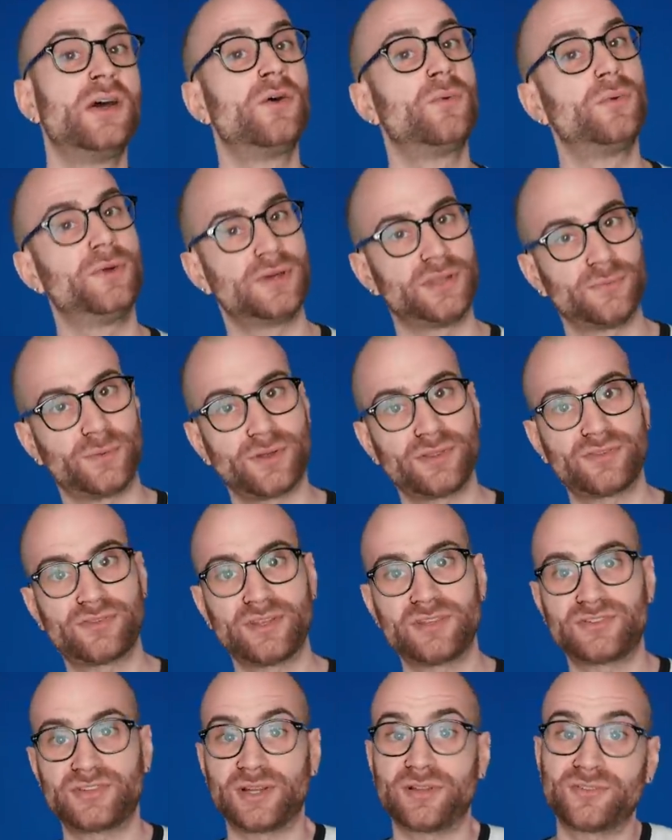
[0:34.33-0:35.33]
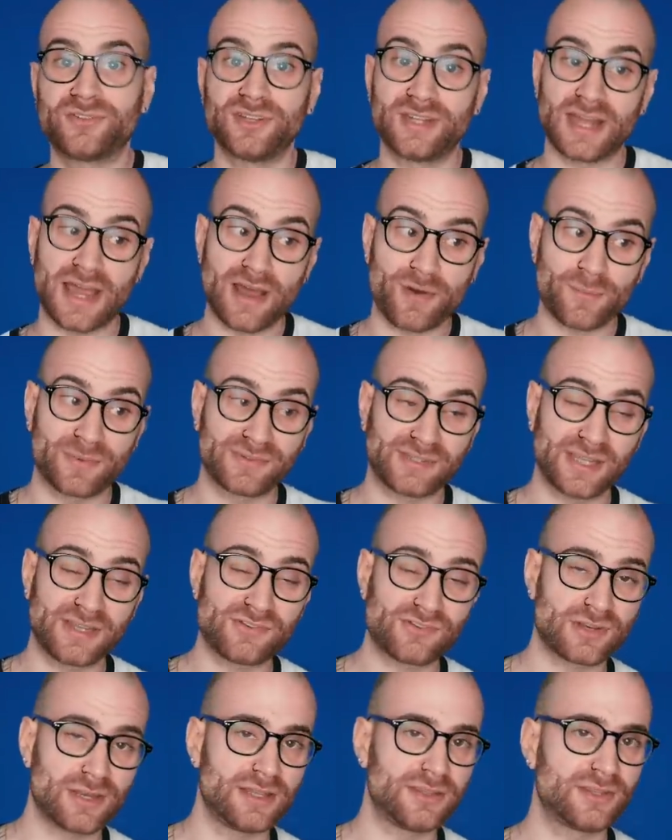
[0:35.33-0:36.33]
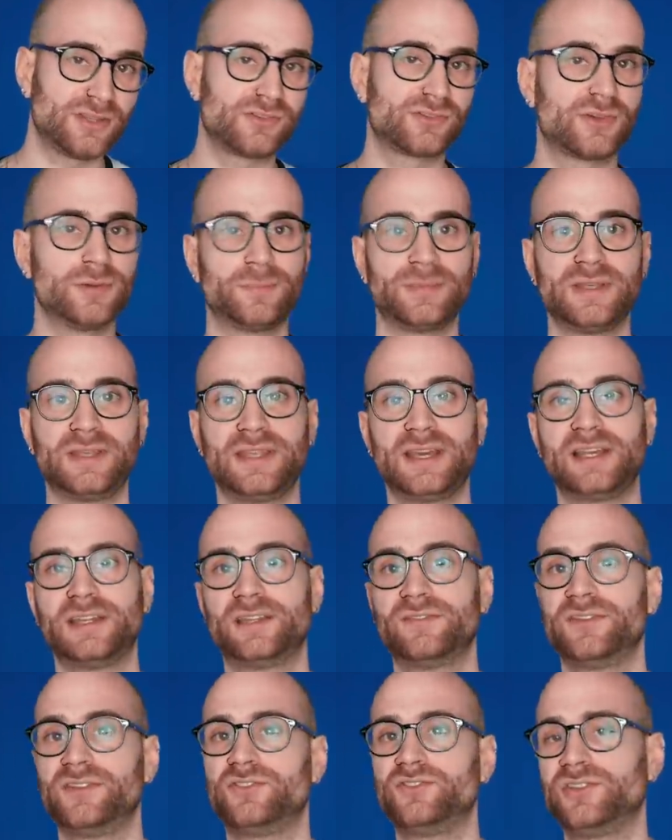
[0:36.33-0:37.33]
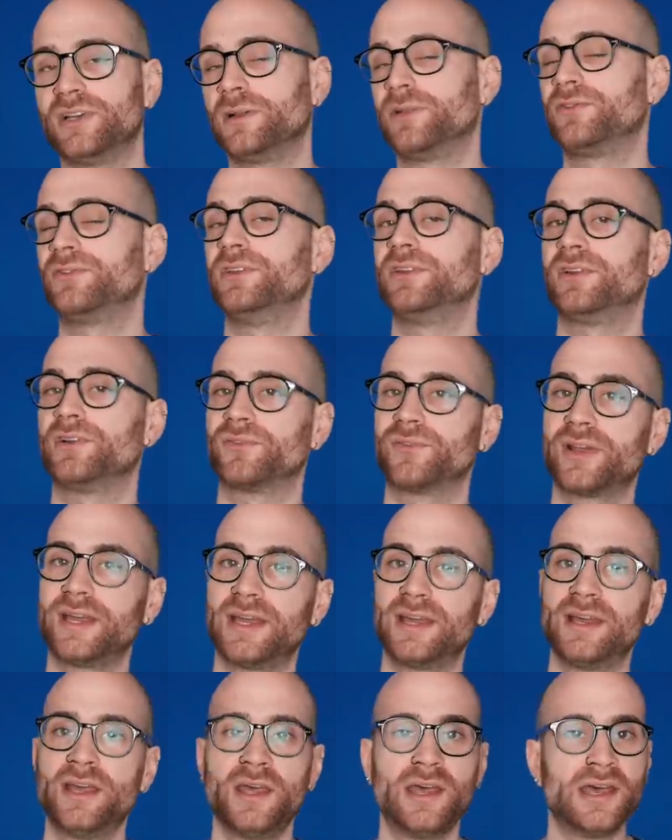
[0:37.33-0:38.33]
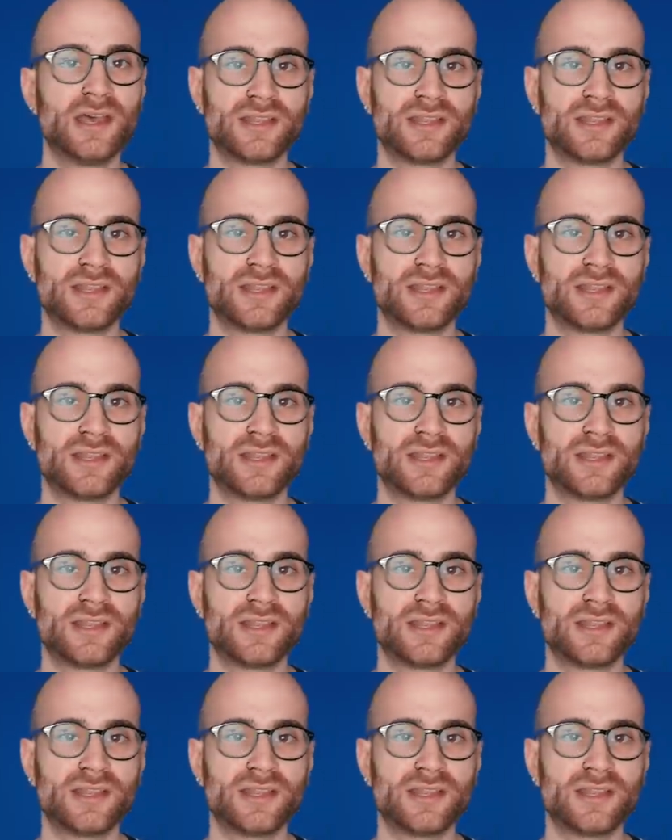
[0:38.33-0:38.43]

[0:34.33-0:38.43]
what he wants at Chelsea, and how potentially this could be the end of his Chelsea career.